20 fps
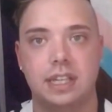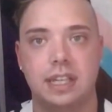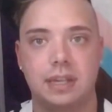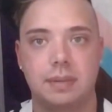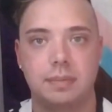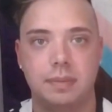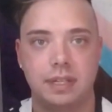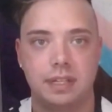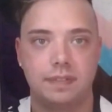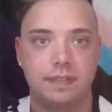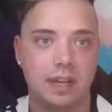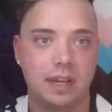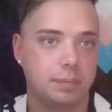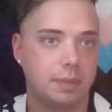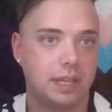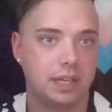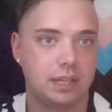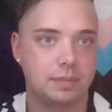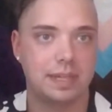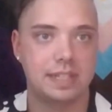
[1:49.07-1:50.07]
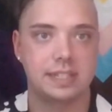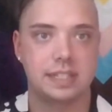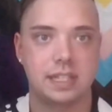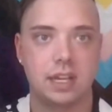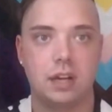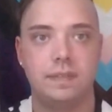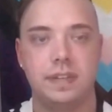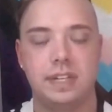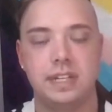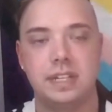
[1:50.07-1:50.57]
am an event planner
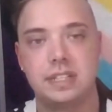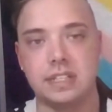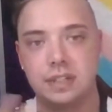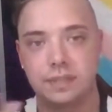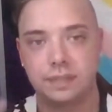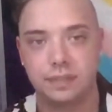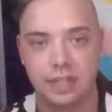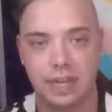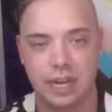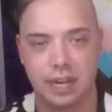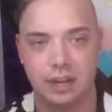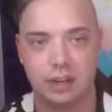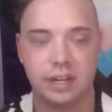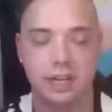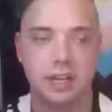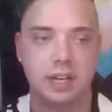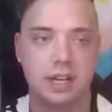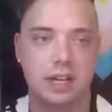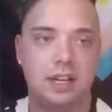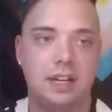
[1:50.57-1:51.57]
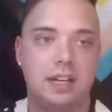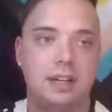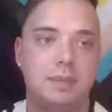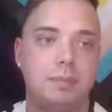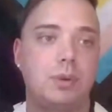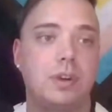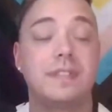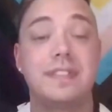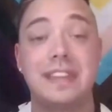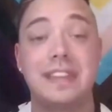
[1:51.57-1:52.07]
myself in a different area,
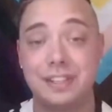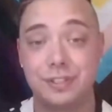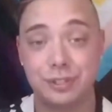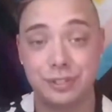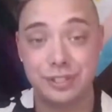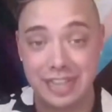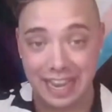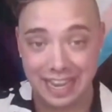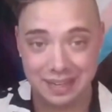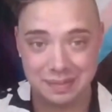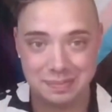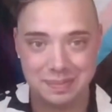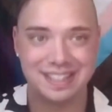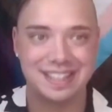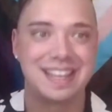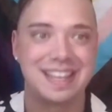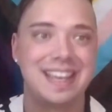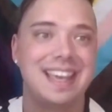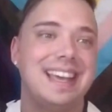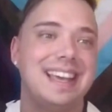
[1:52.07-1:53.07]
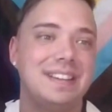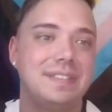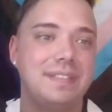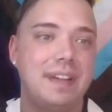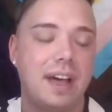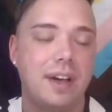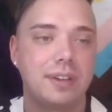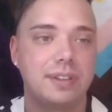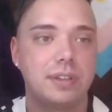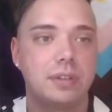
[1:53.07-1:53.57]
more of entertainment
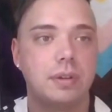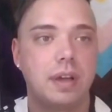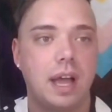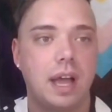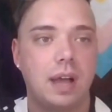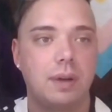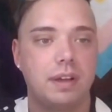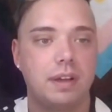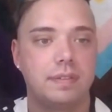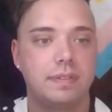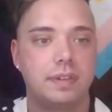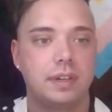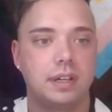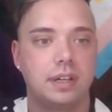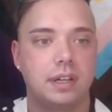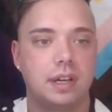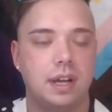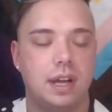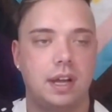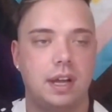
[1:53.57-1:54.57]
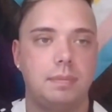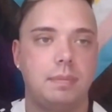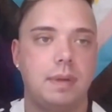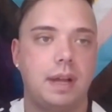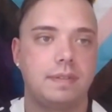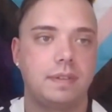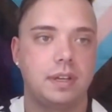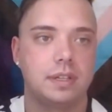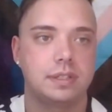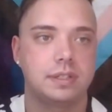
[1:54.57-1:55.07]
value. However,
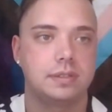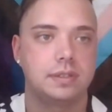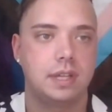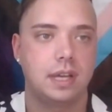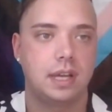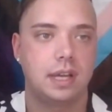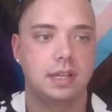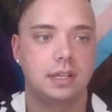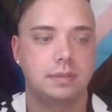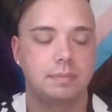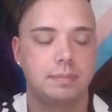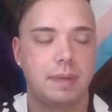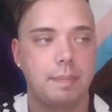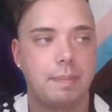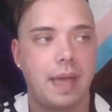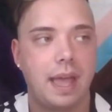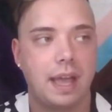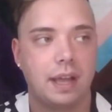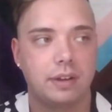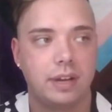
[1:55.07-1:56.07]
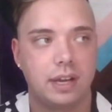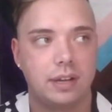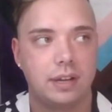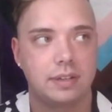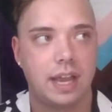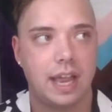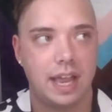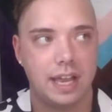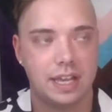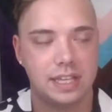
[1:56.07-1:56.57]
I've also done, my background
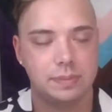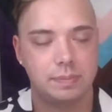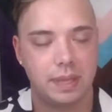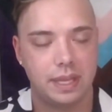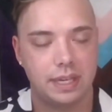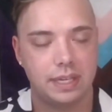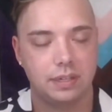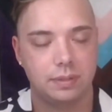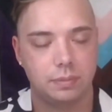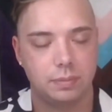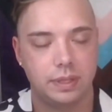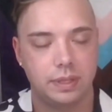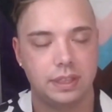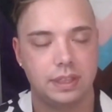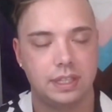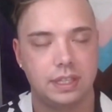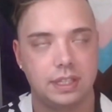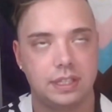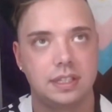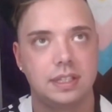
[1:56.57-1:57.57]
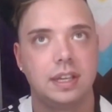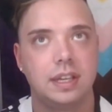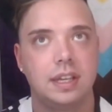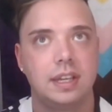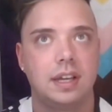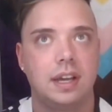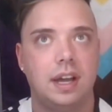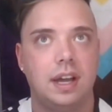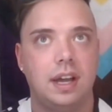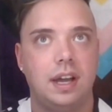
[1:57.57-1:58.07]
has been within
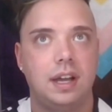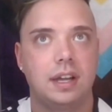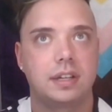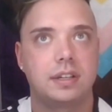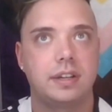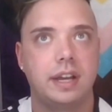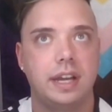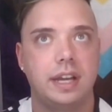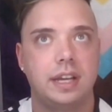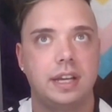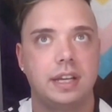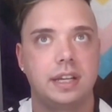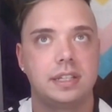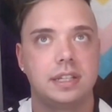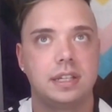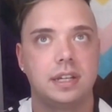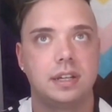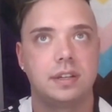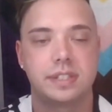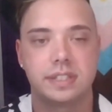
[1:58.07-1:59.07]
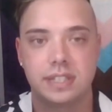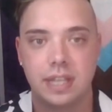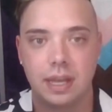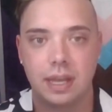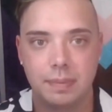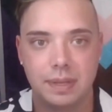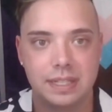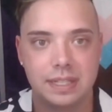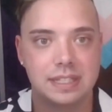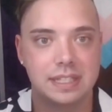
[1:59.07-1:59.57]
creating,
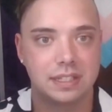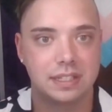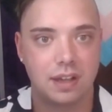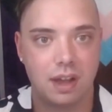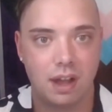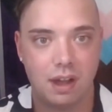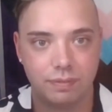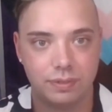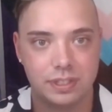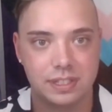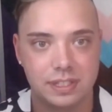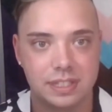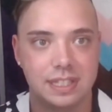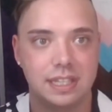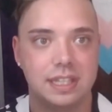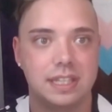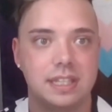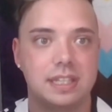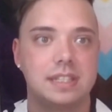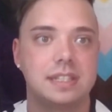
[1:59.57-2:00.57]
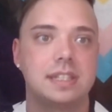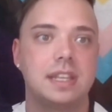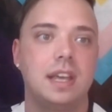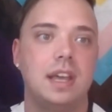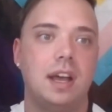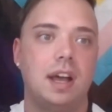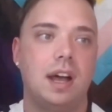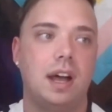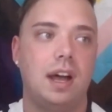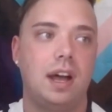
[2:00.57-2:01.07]
summits and conferences
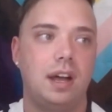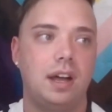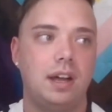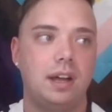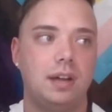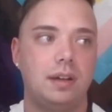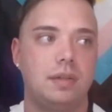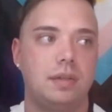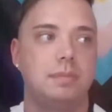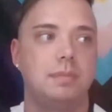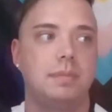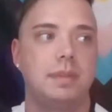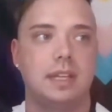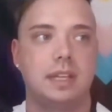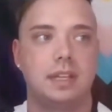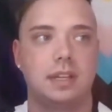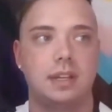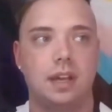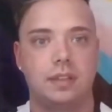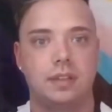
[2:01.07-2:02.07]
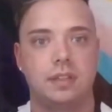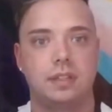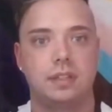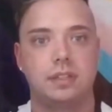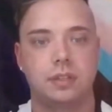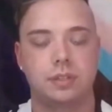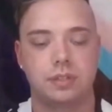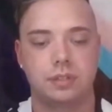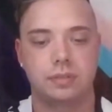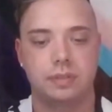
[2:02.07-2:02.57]
and other
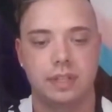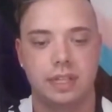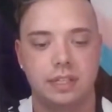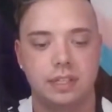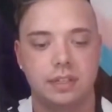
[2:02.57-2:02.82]
social related